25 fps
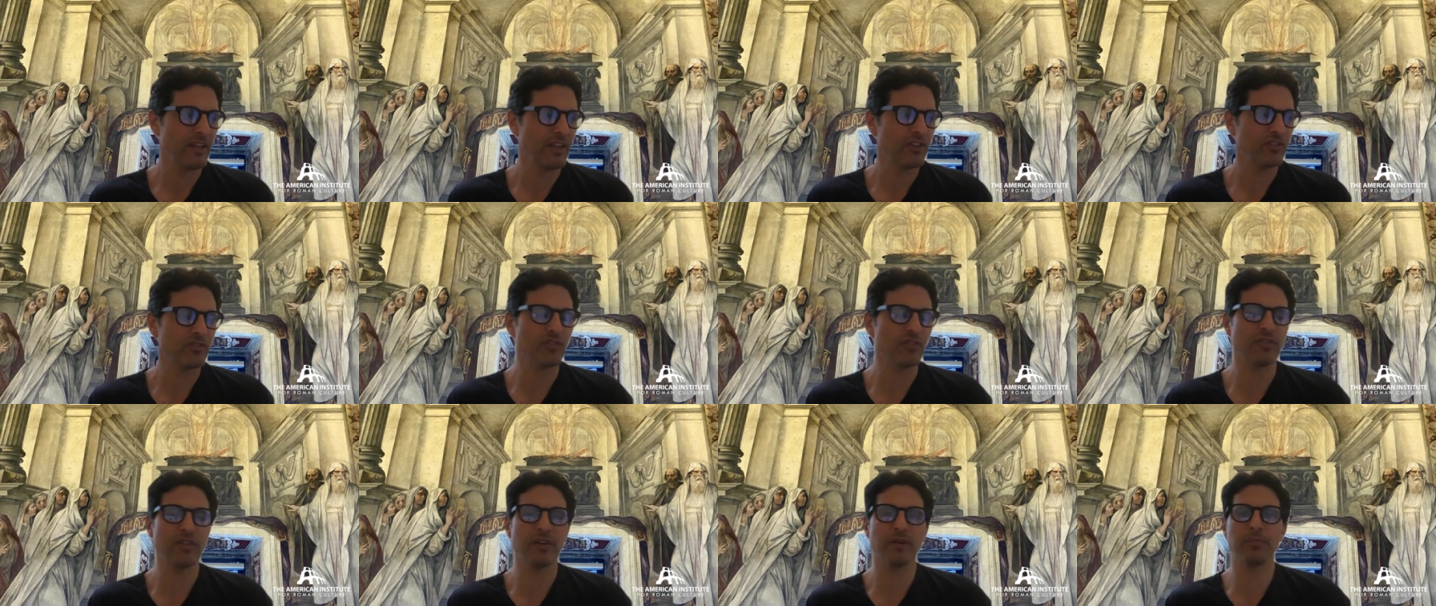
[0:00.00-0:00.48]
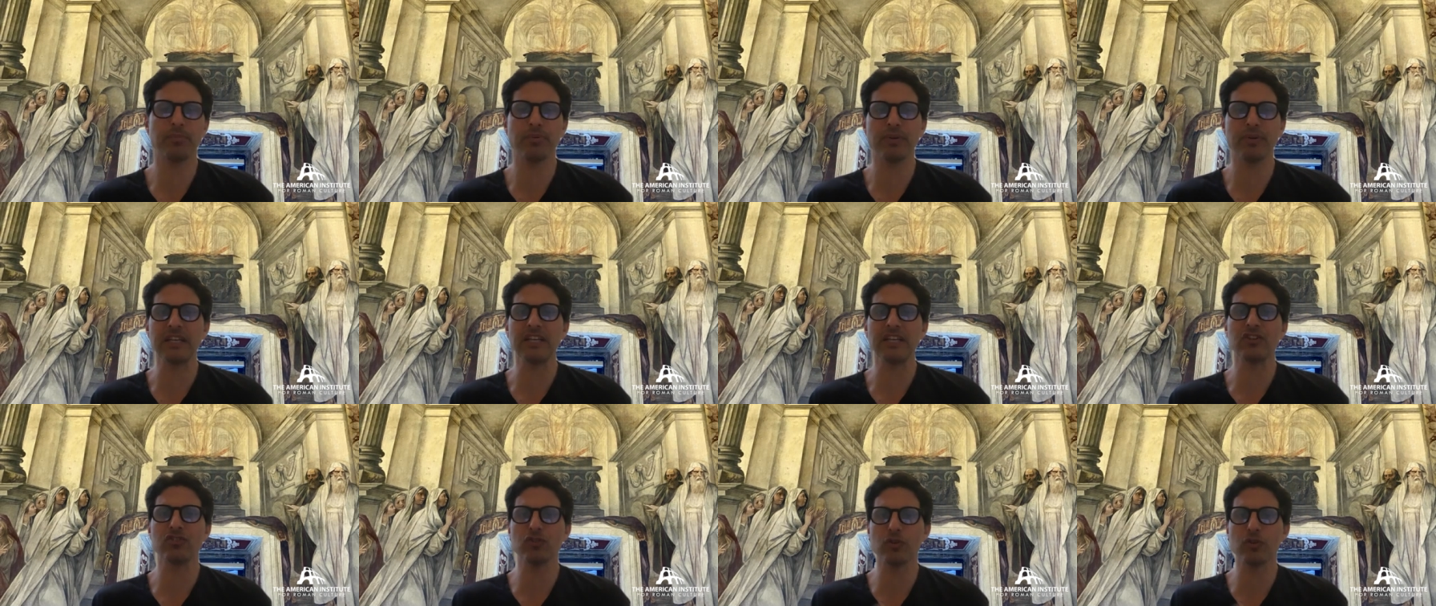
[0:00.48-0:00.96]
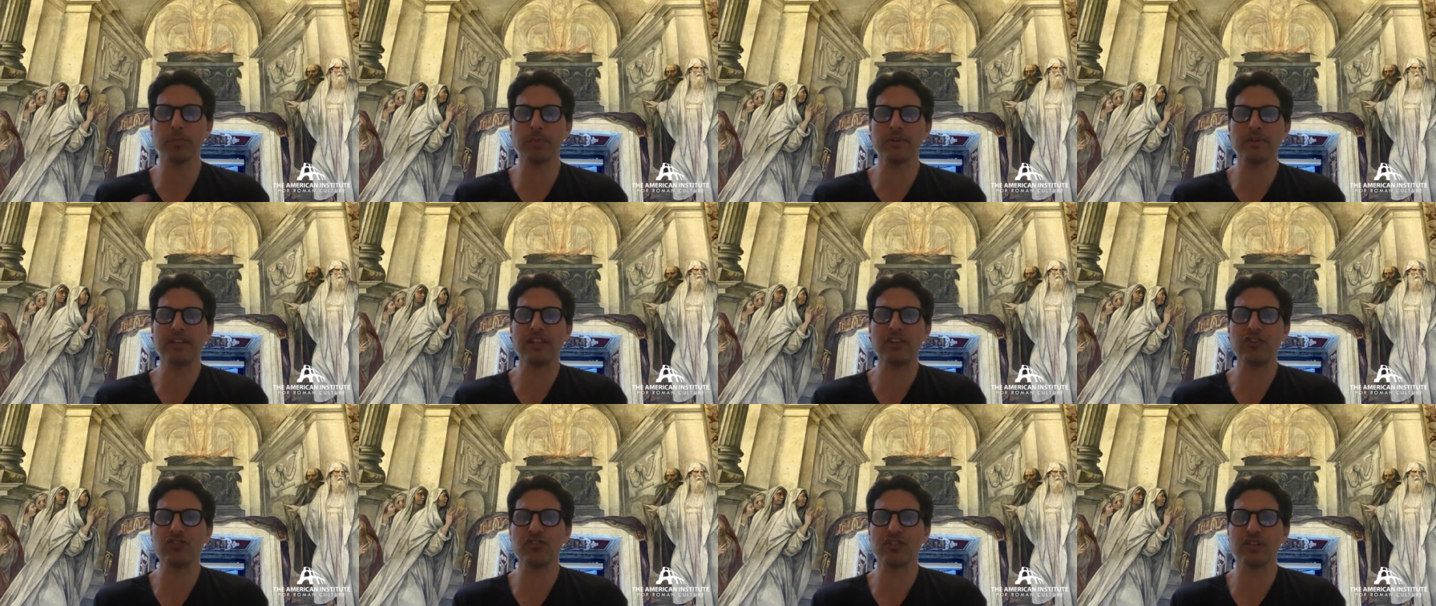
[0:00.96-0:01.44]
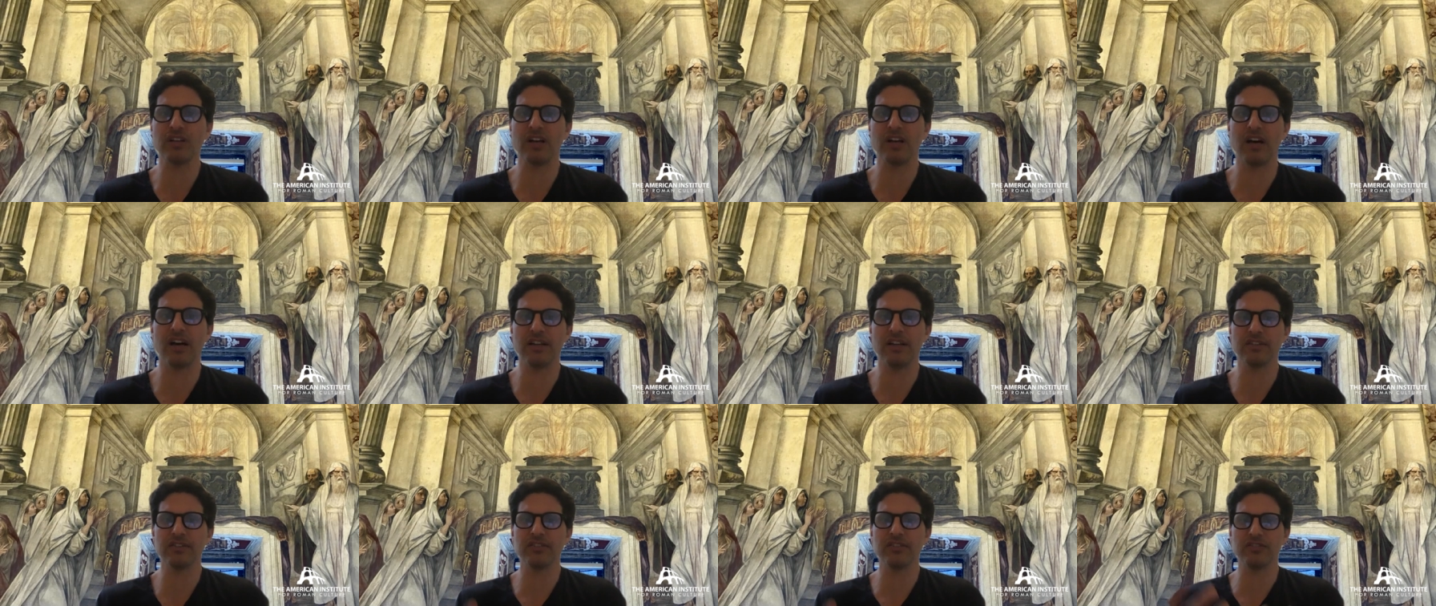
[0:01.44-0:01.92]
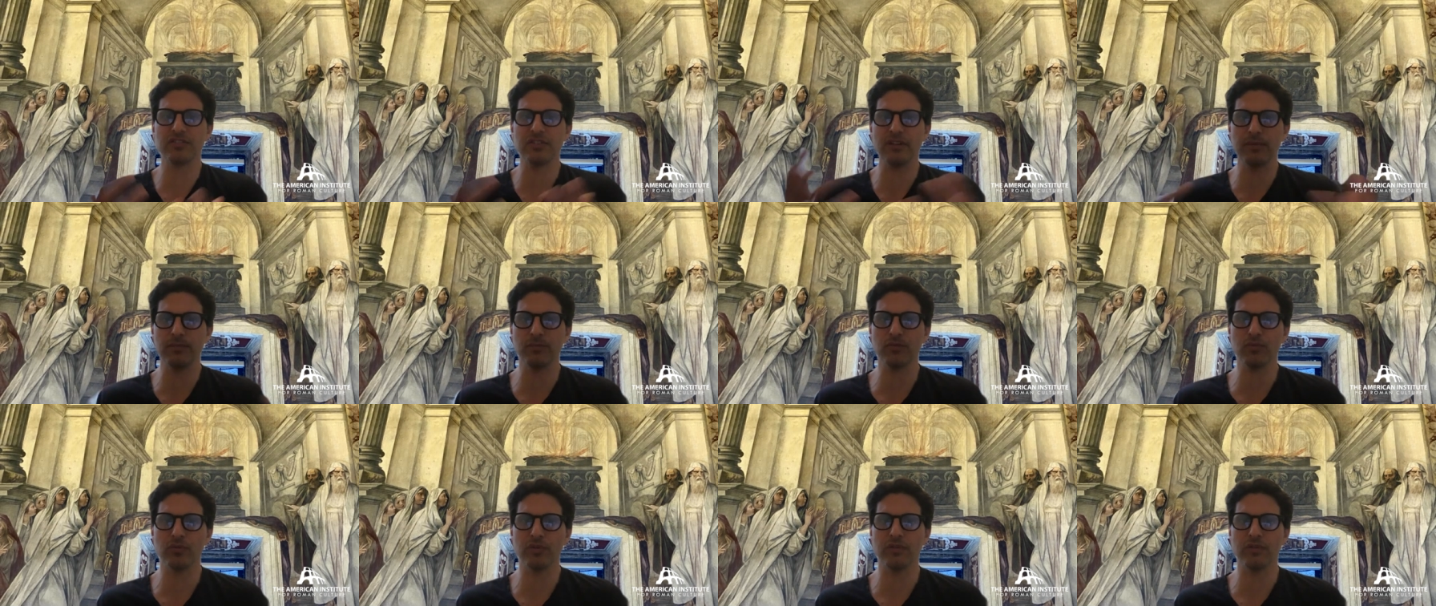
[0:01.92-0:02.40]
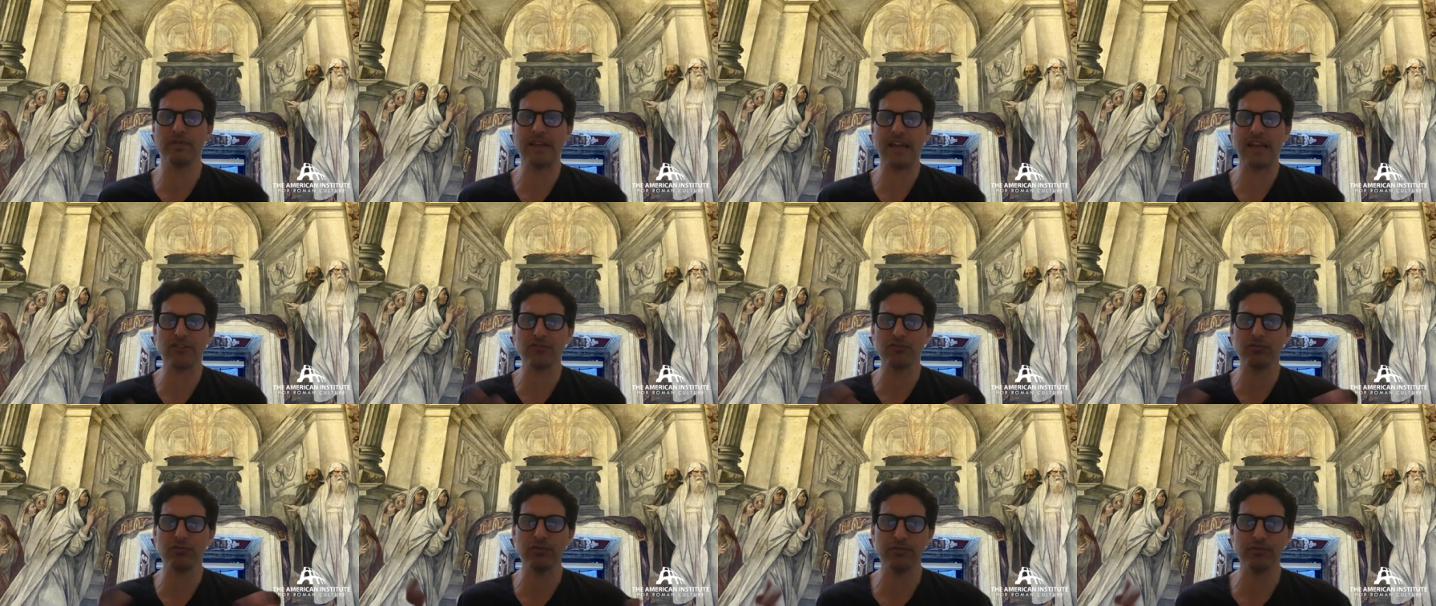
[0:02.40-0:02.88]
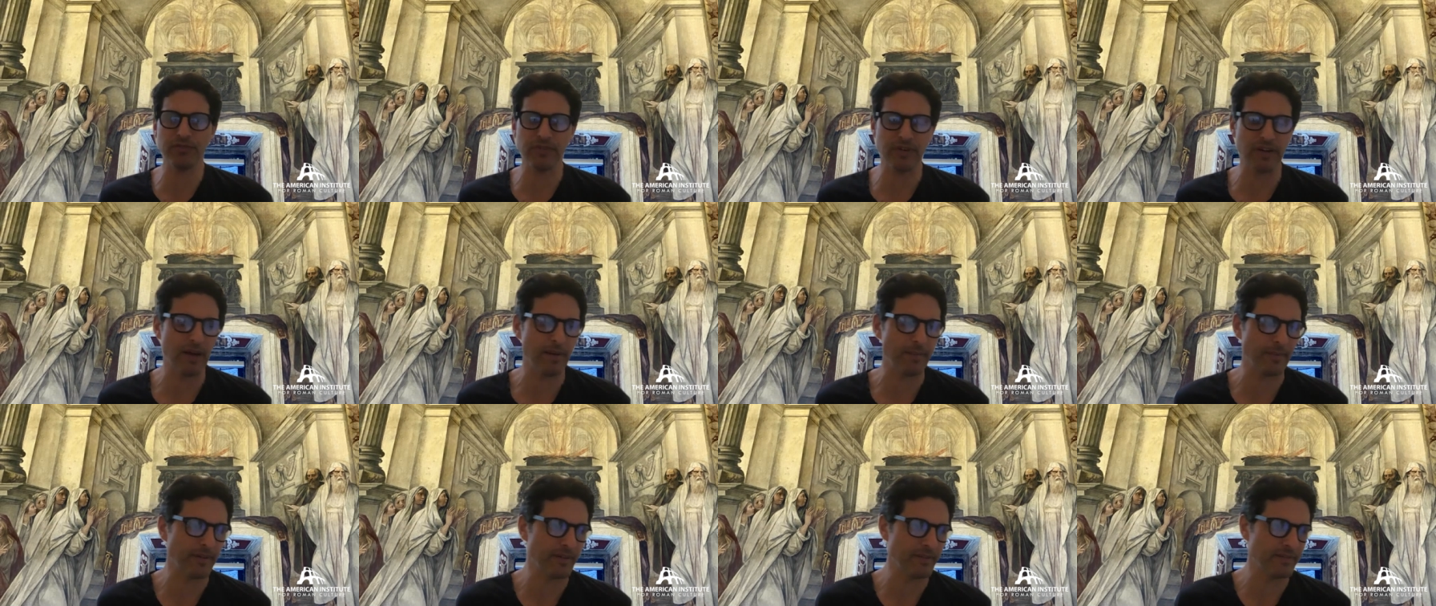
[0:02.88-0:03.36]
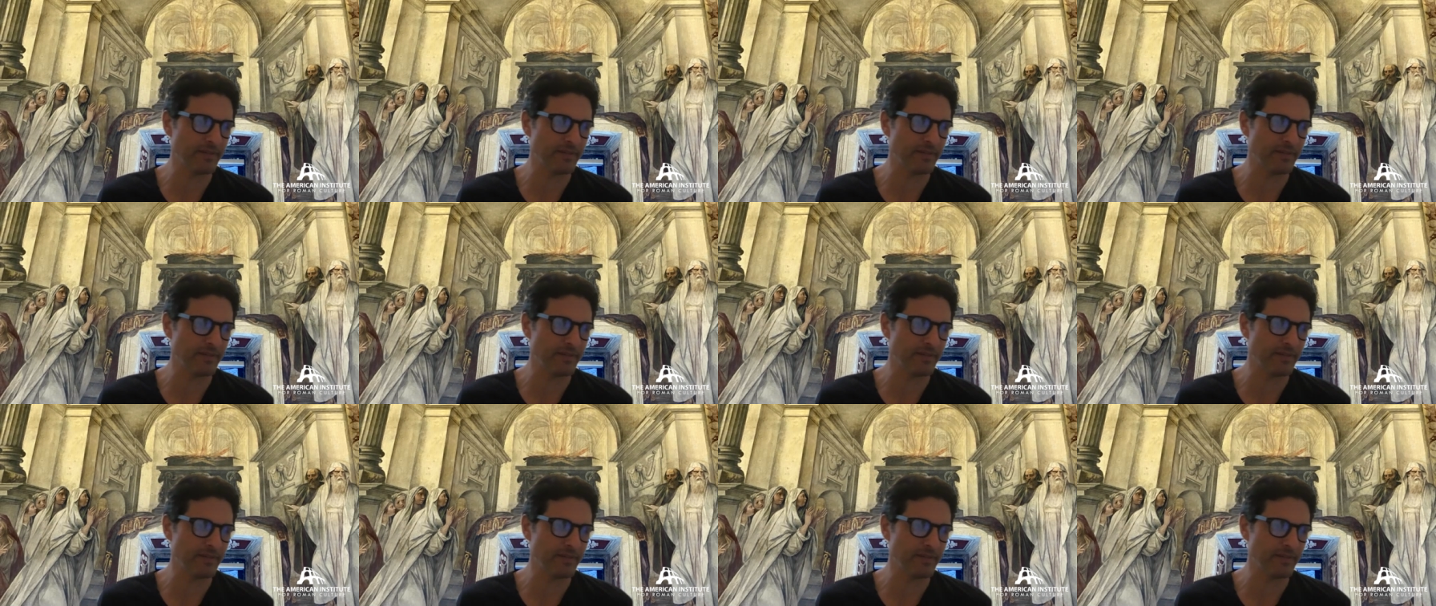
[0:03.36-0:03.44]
So they're putting interpretation onto some sort of natural phenomenon.